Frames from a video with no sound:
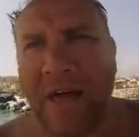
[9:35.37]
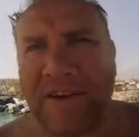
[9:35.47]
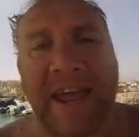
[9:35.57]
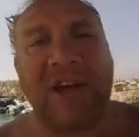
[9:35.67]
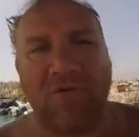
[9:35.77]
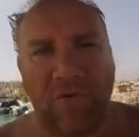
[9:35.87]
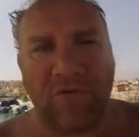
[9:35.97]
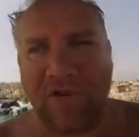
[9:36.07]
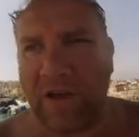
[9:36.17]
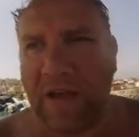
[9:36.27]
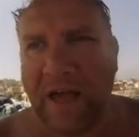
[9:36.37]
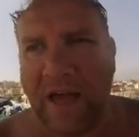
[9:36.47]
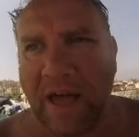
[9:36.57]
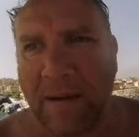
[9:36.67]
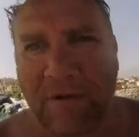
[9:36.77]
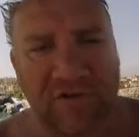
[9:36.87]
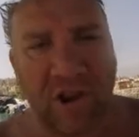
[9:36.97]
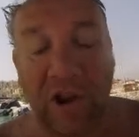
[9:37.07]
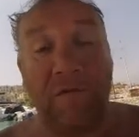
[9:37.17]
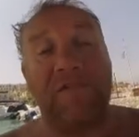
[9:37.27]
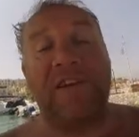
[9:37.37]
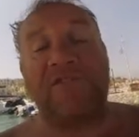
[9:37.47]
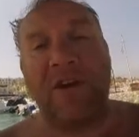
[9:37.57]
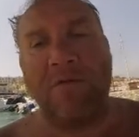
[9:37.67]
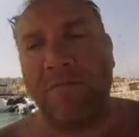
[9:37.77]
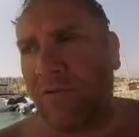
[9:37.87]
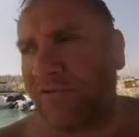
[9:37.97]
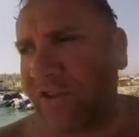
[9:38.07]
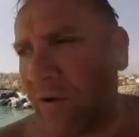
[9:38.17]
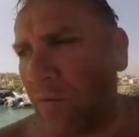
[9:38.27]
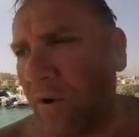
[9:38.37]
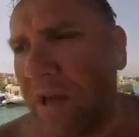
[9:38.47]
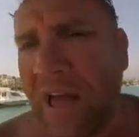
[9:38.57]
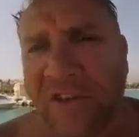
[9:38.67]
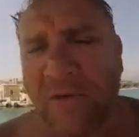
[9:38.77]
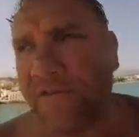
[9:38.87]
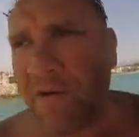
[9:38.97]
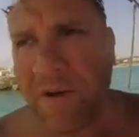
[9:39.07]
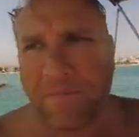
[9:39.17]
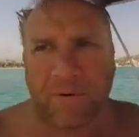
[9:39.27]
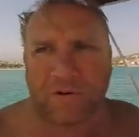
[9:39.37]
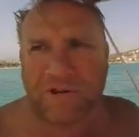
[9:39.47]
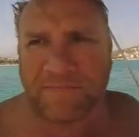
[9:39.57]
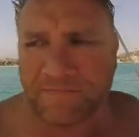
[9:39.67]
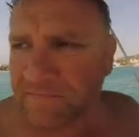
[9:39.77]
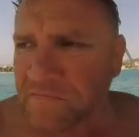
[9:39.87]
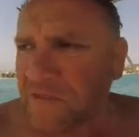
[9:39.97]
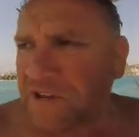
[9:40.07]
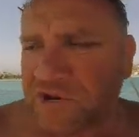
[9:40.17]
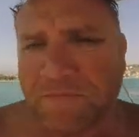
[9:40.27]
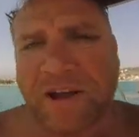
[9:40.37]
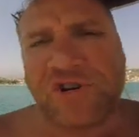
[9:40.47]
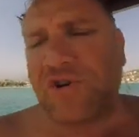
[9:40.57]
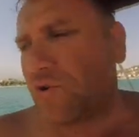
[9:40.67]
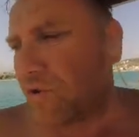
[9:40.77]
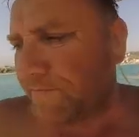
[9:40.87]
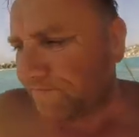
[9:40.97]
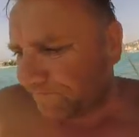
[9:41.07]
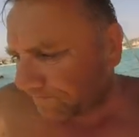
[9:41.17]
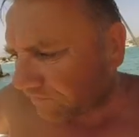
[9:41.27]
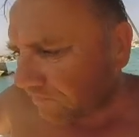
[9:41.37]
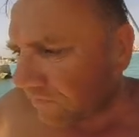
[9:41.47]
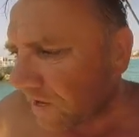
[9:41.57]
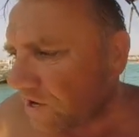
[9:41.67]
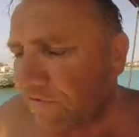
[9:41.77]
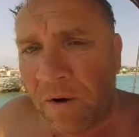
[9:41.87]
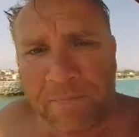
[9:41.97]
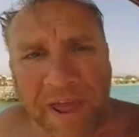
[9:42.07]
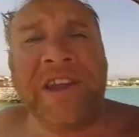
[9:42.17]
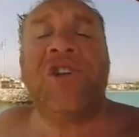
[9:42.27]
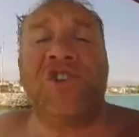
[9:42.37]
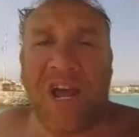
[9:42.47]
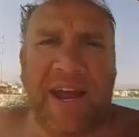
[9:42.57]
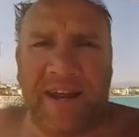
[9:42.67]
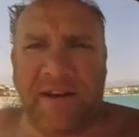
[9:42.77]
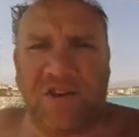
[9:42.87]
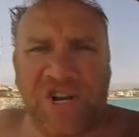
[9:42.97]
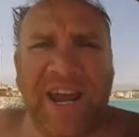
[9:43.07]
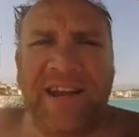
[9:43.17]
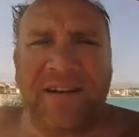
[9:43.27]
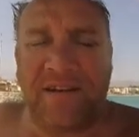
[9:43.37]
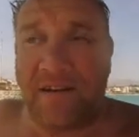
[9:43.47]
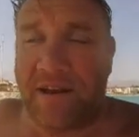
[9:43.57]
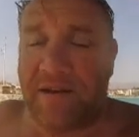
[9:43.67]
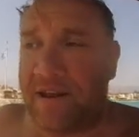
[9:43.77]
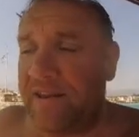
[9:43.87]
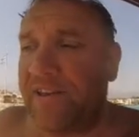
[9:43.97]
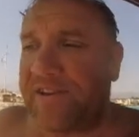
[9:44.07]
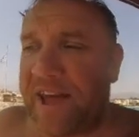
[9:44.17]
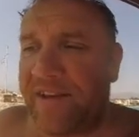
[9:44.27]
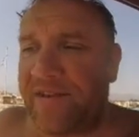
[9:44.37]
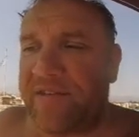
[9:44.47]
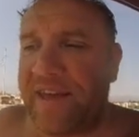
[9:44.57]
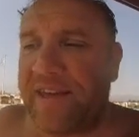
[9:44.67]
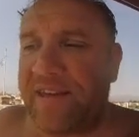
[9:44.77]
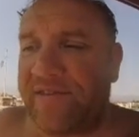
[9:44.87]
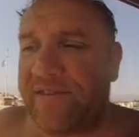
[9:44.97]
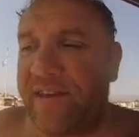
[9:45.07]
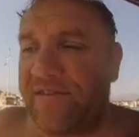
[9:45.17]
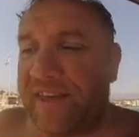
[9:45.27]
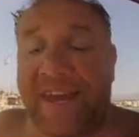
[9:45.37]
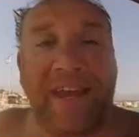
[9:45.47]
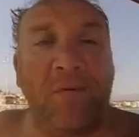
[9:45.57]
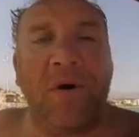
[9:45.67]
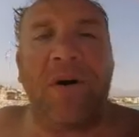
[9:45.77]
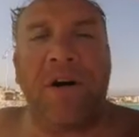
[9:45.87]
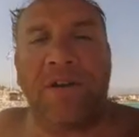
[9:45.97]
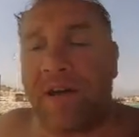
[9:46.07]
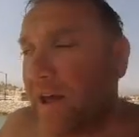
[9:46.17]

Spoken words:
day cruiser because I loved it so much. So it's very important to make sure you've got plenty of chain. Chain in this case I think is the key word.